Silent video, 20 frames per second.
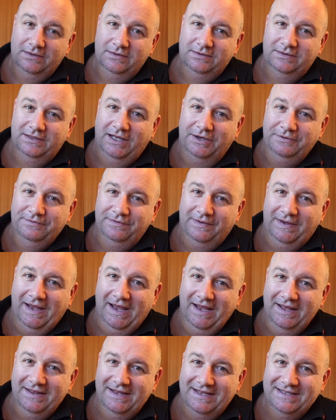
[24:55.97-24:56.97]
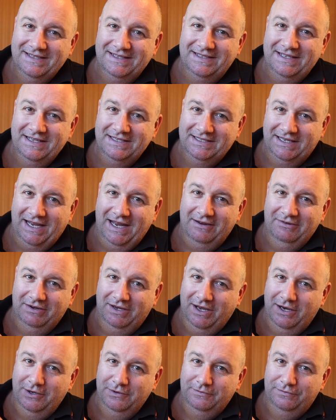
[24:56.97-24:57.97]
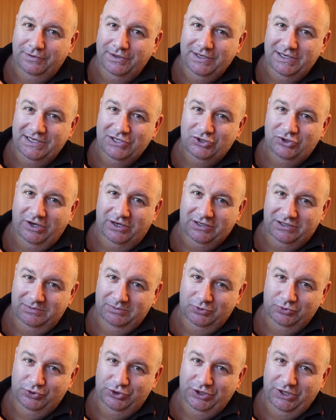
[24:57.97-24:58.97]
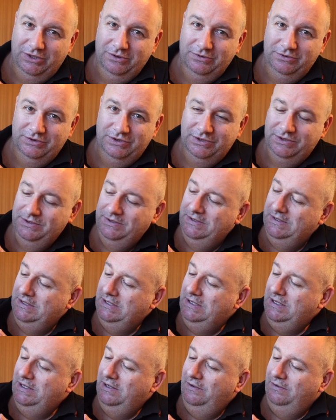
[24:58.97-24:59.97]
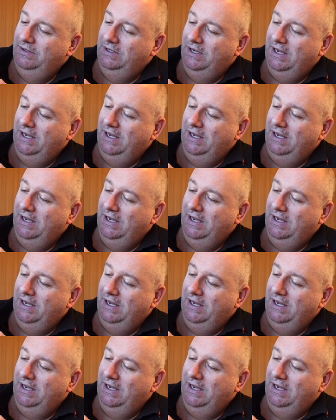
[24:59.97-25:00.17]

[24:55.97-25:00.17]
Don't forget, there's a discount code for Indestructible shoes. You